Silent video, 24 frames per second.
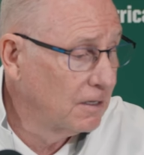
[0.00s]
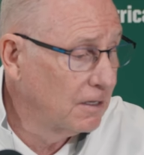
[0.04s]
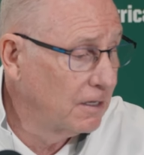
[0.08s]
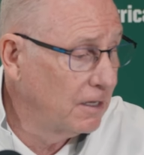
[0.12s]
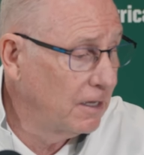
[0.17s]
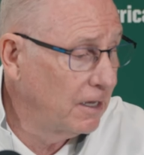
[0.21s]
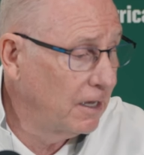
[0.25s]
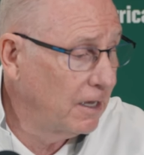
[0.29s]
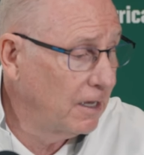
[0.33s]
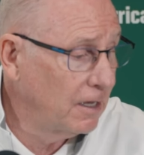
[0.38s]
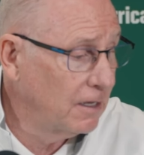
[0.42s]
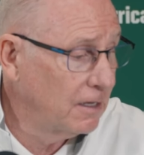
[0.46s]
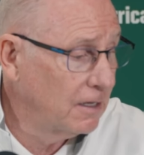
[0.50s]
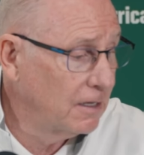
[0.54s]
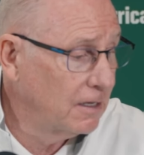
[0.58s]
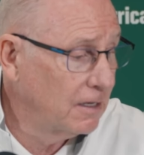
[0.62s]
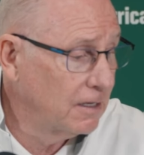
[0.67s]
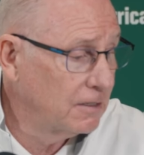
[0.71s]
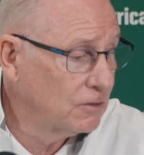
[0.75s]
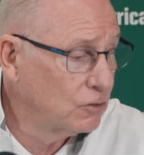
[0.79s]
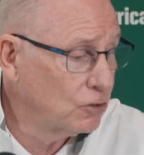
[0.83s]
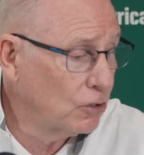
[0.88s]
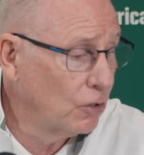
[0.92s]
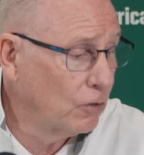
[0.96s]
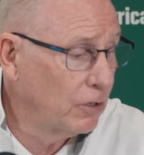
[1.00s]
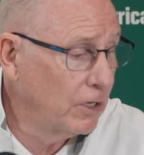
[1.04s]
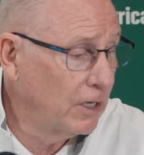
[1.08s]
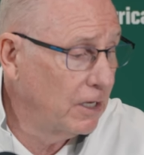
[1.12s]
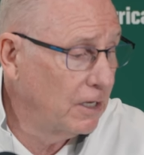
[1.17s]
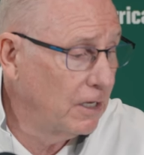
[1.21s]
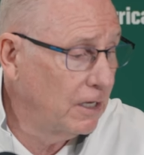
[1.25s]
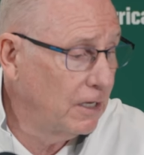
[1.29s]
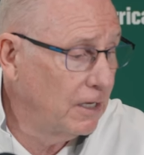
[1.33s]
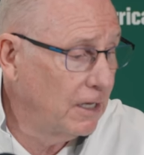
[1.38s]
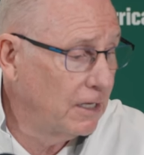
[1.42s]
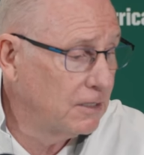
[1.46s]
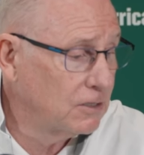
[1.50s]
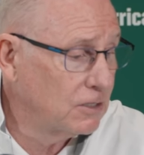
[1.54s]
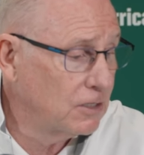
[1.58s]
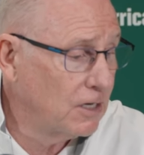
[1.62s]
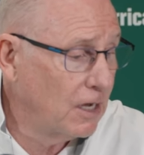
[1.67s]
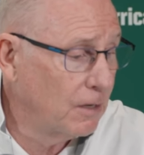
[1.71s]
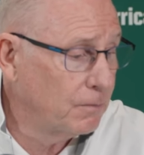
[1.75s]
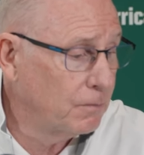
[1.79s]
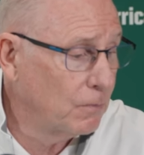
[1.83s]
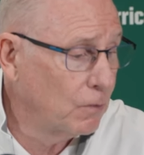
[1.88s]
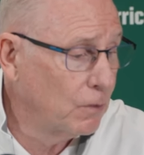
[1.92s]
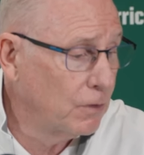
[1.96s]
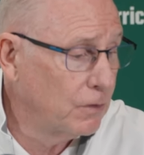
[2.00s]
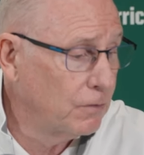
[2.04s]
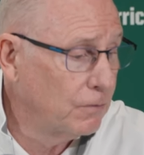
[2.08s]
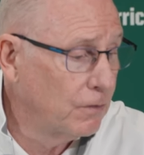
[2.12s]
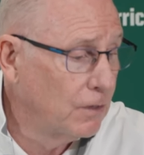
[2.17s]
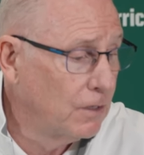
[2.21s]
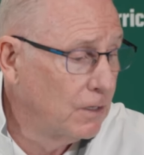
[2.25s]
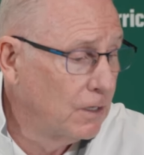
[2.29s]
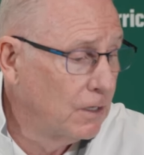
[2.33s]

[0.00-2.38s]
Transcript: Yeah. So he ended up with